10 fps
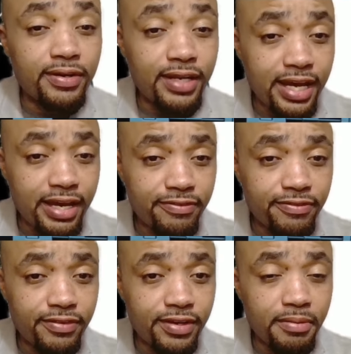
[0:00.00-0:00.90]

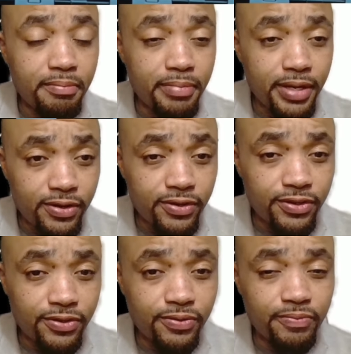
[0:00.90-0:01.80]
life and a better
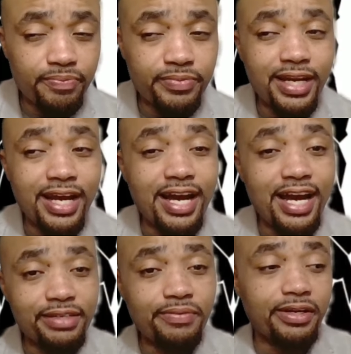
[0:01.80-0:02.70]
you. And I
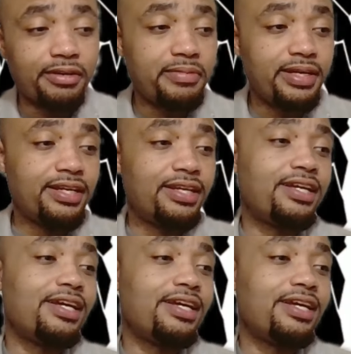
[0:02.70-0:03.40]
highly recommend